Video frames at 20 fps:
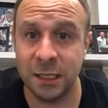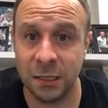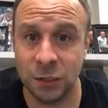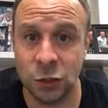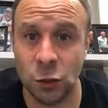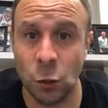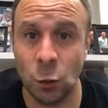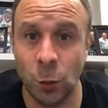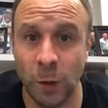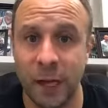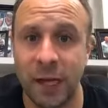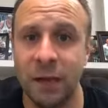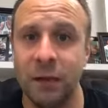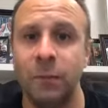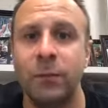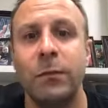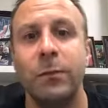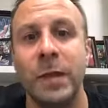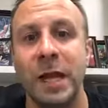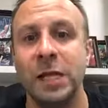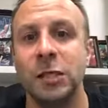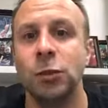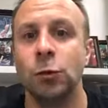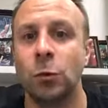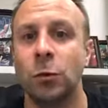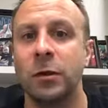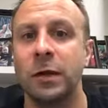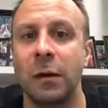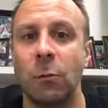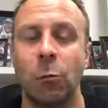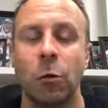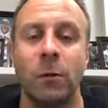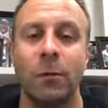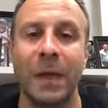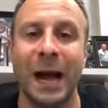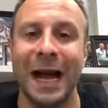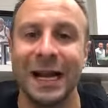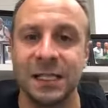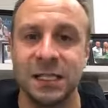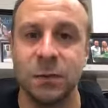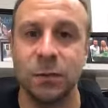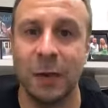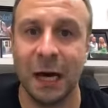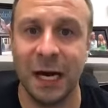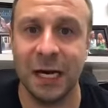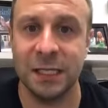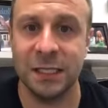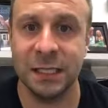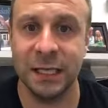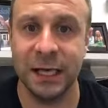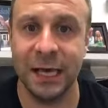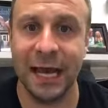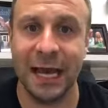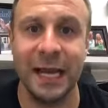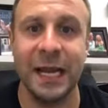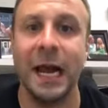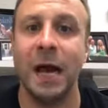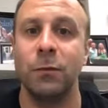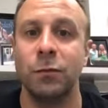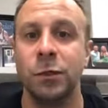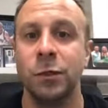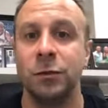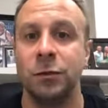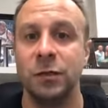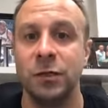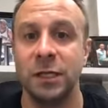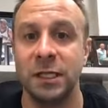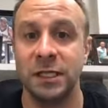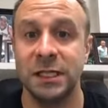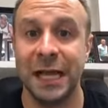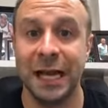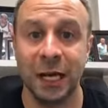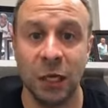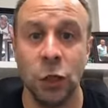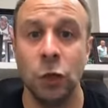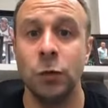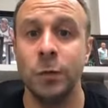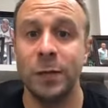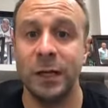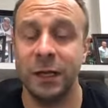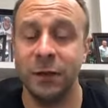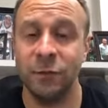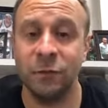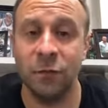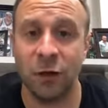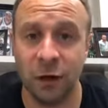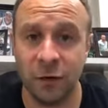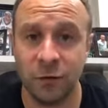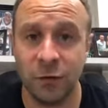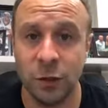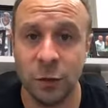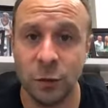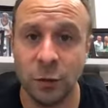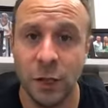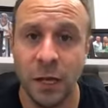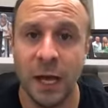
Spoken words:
so we can make sure that we're maximizing any opportunities that could be in front of you